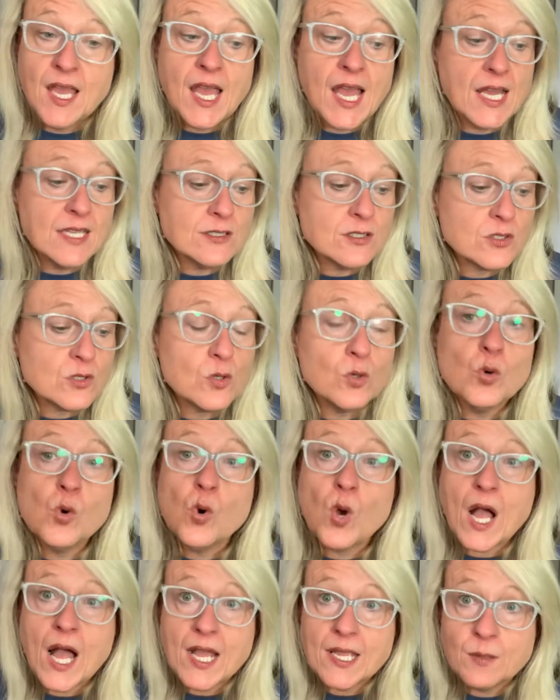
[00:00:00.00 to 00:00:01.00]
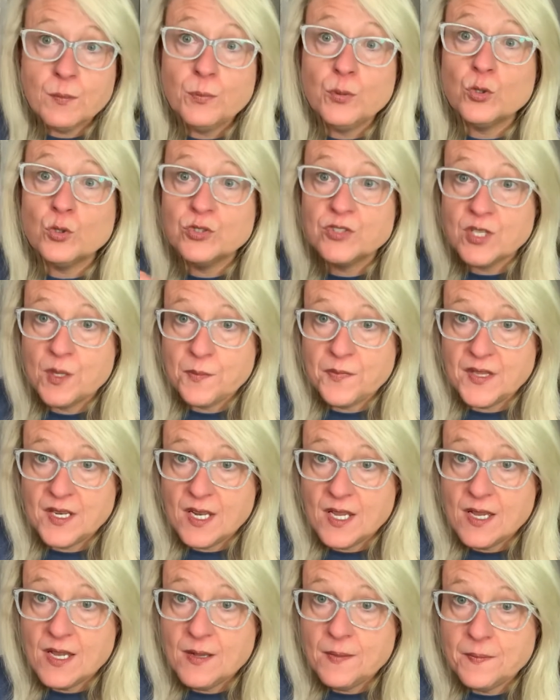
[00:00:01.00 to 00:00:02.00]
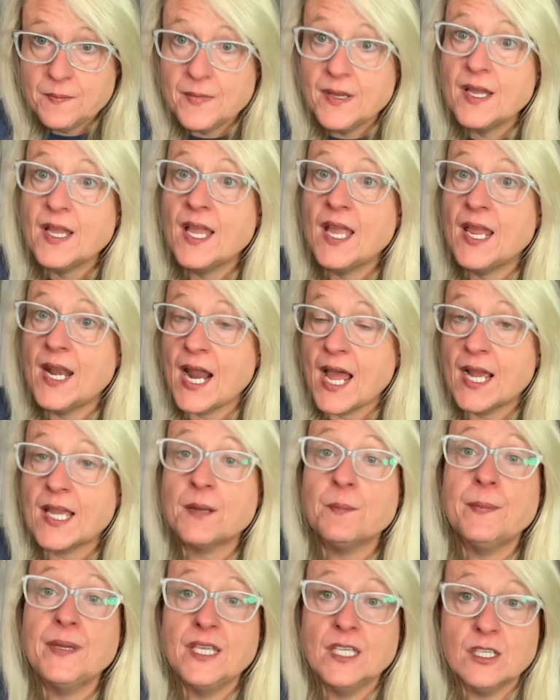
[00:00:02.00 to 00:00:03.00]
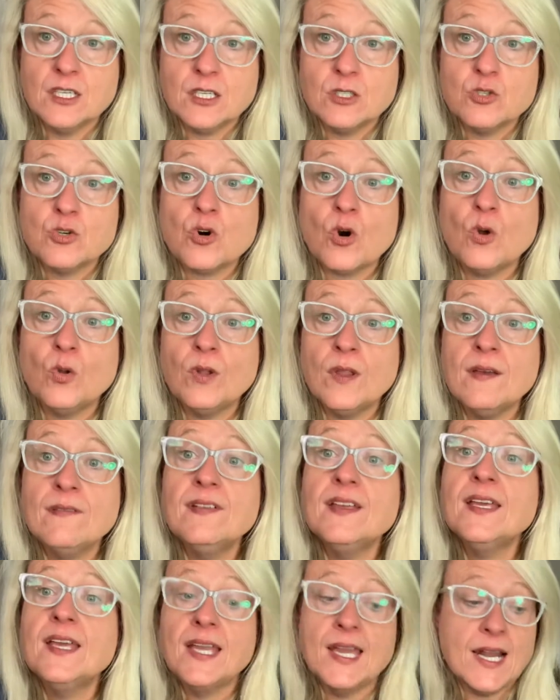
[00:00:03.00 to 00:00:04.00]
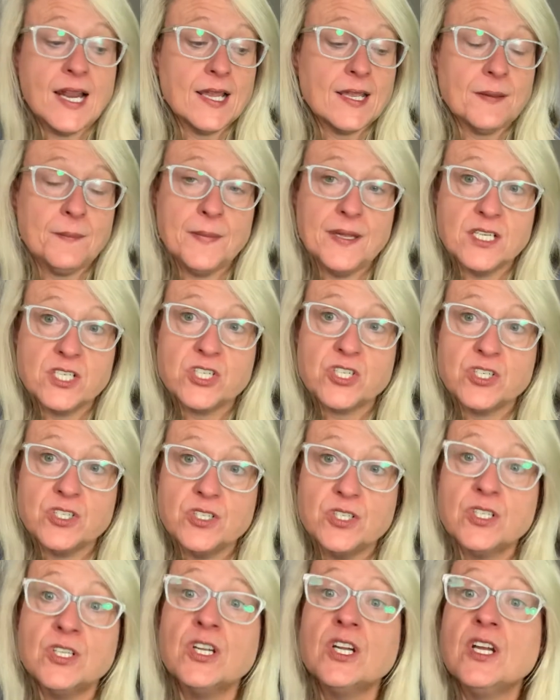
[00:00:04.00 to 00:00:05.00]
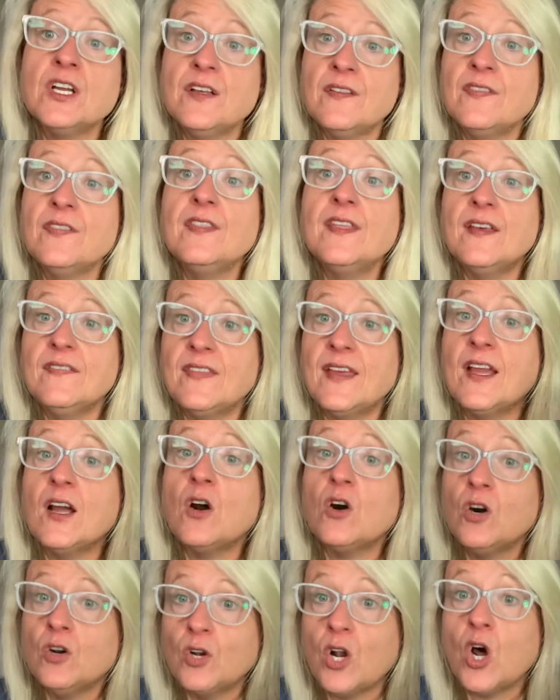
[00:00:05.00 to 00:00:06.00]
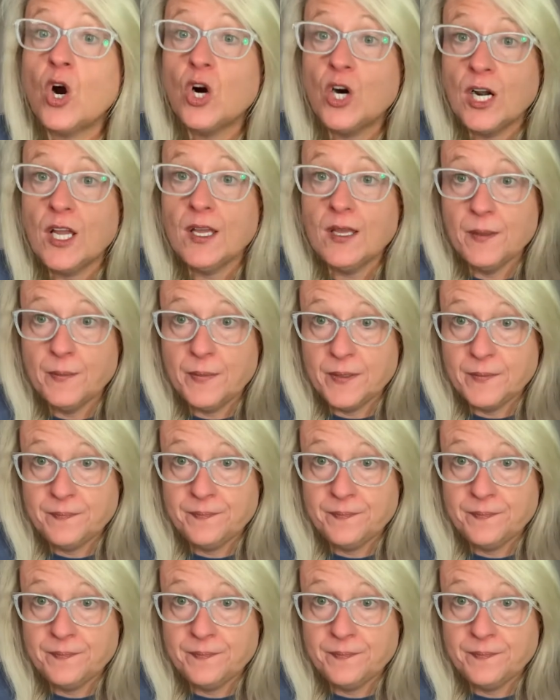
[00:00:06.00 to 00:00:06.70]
At school, I can pull something up, and I can be in control of it, and I can make sure that they are on Art Hub.